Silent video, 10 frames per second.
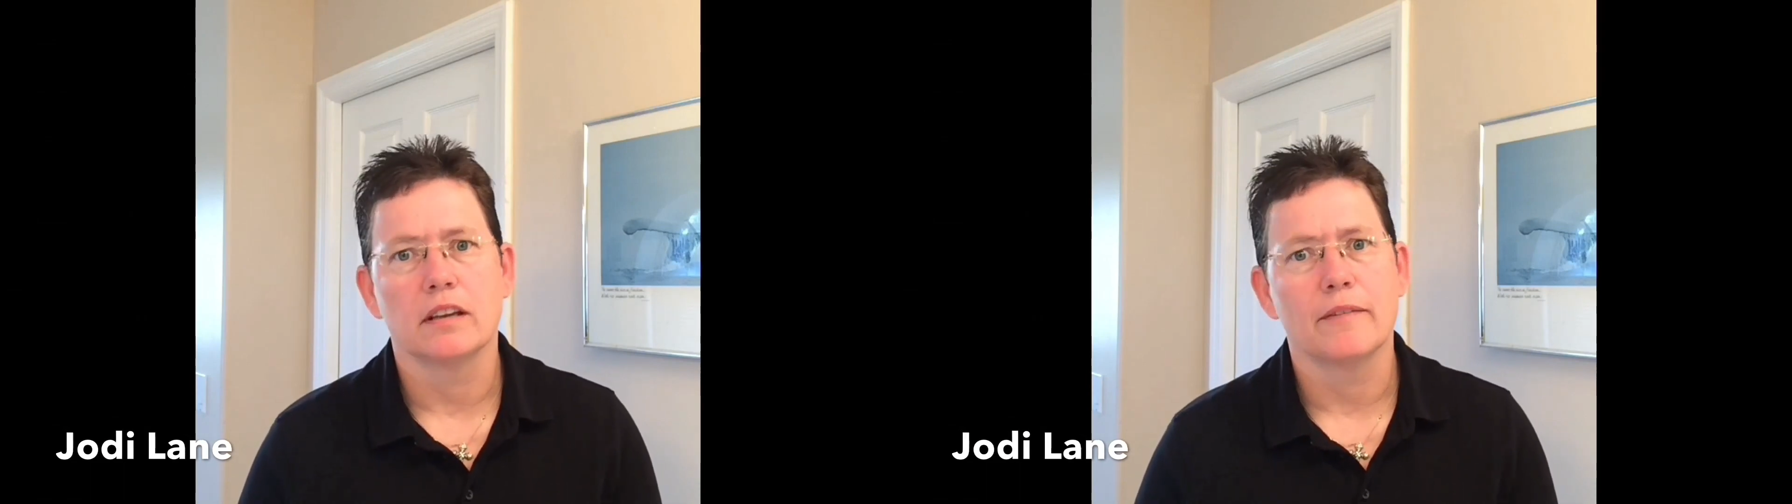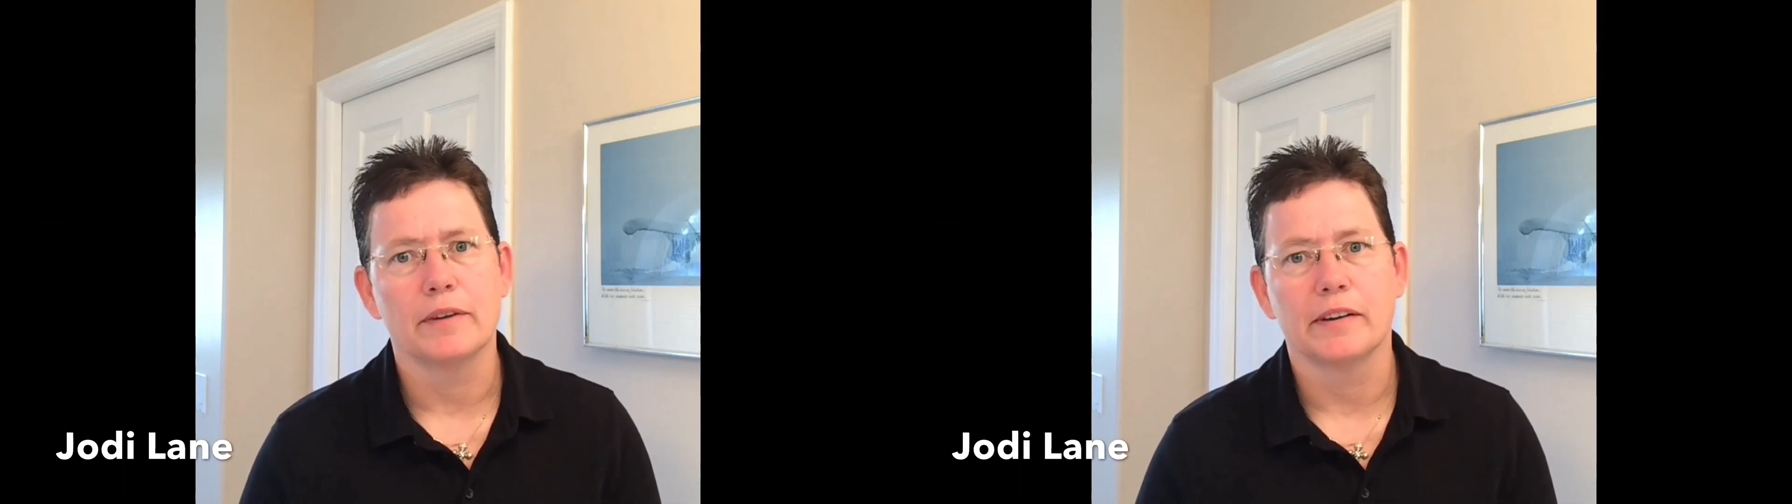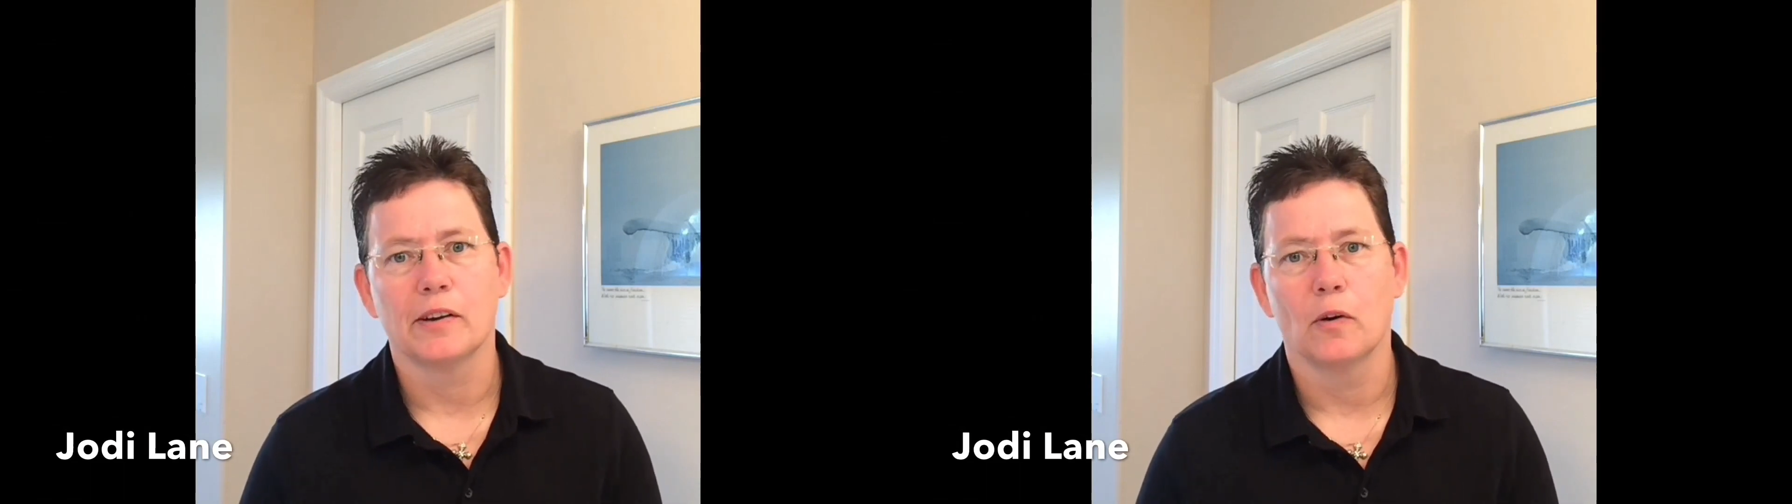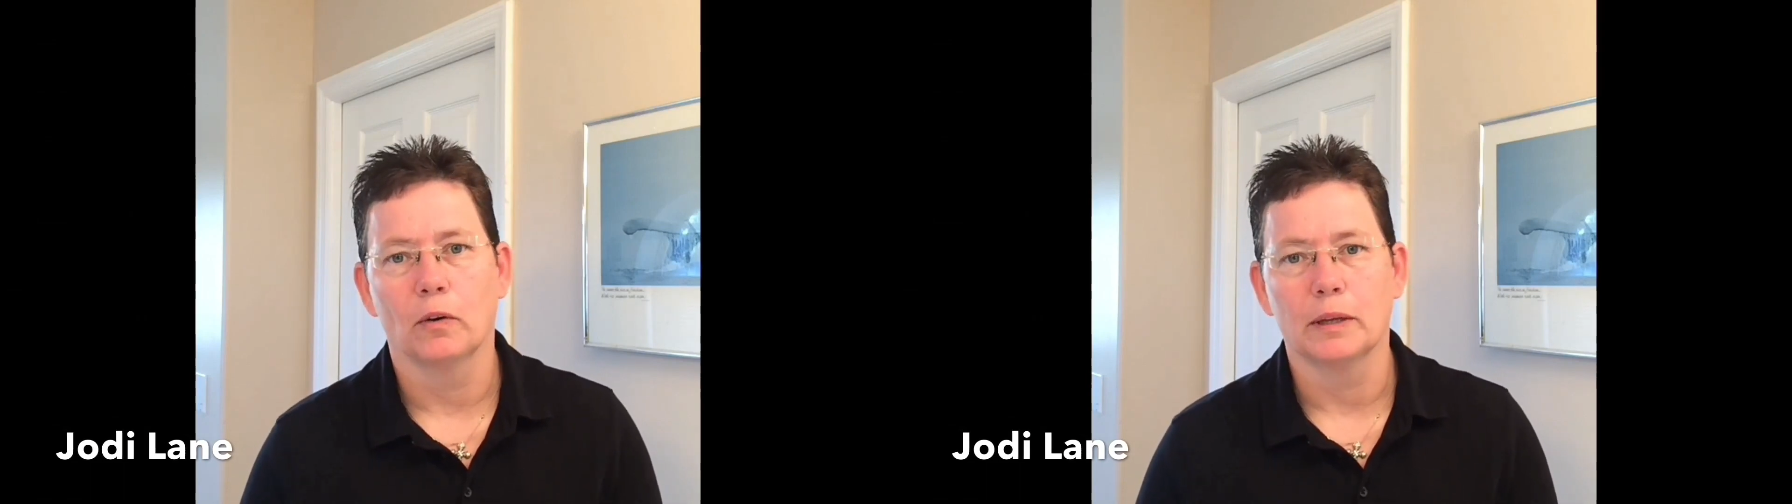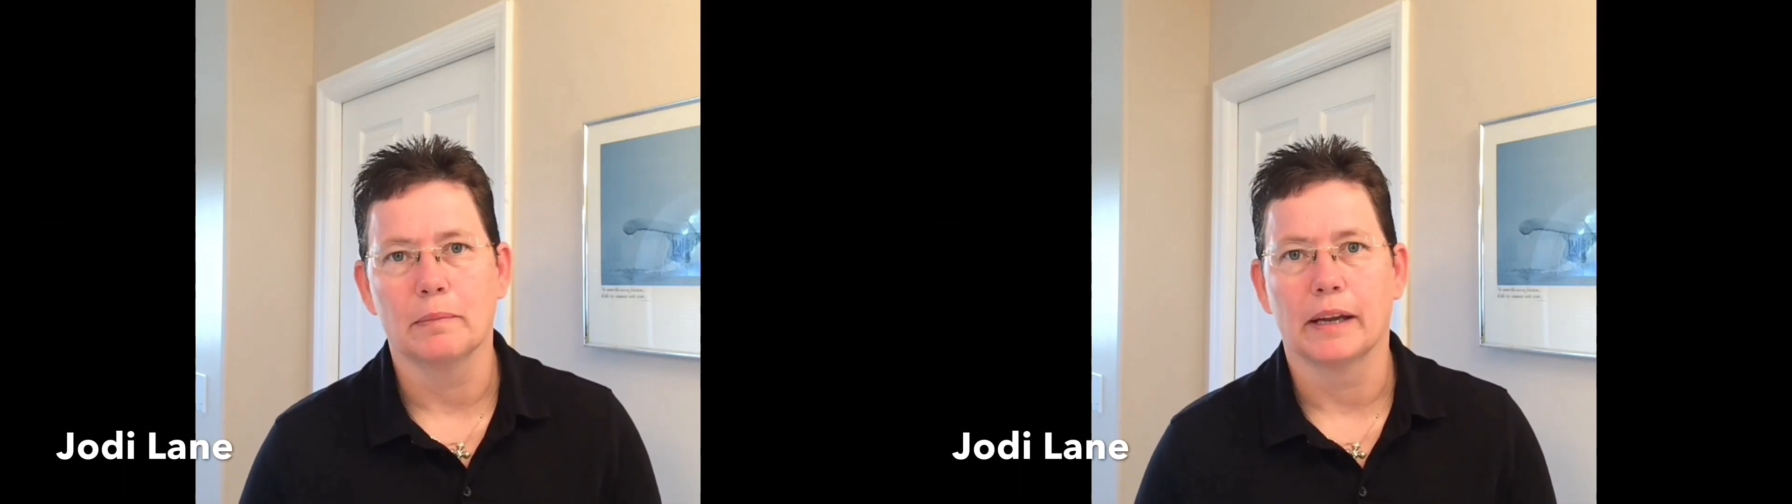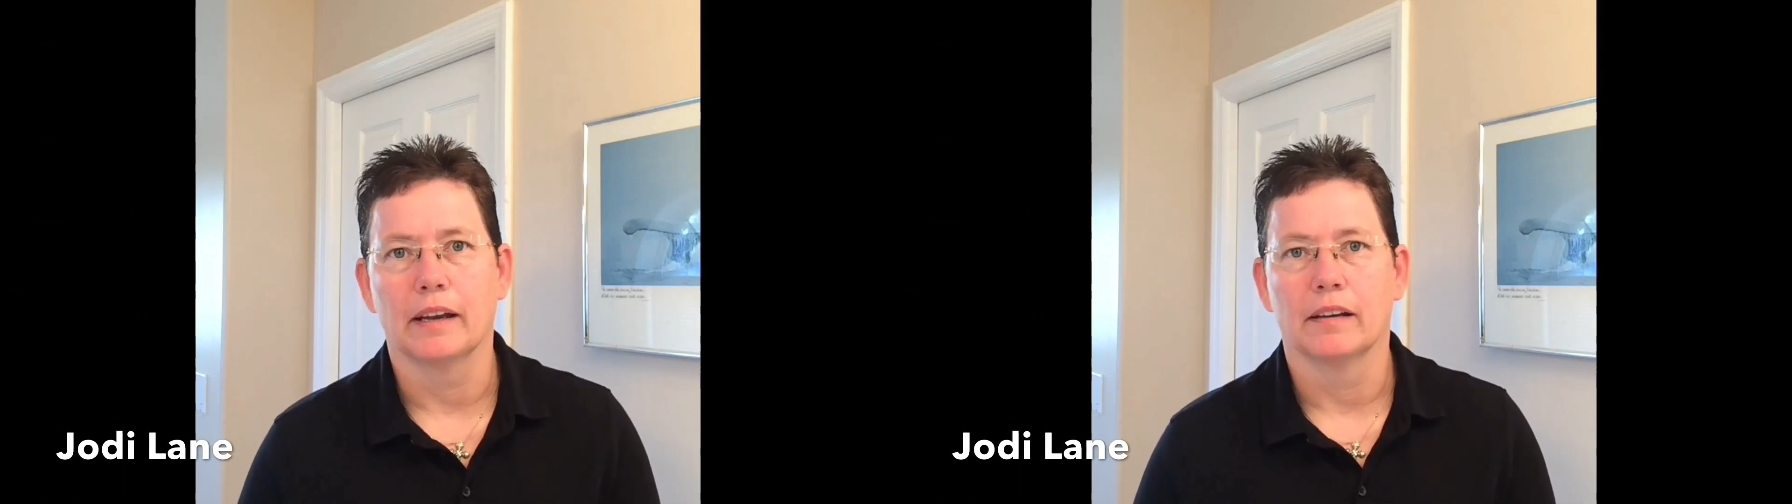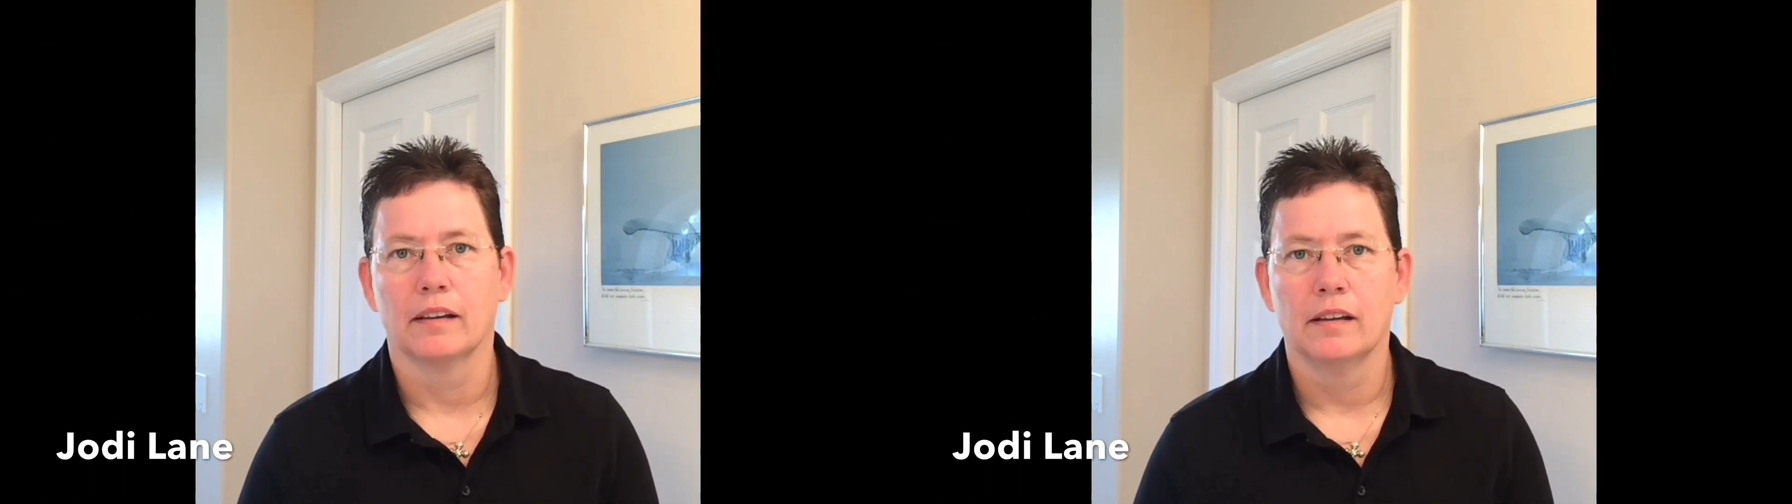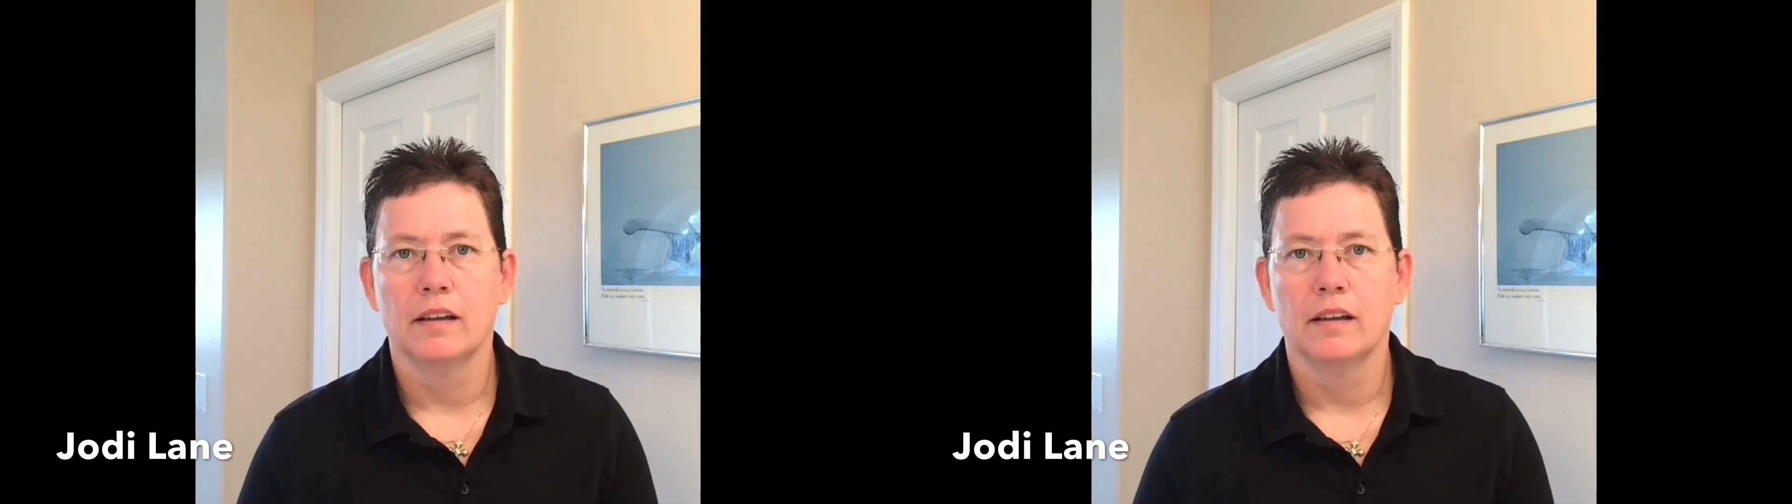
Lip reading: a very holy man.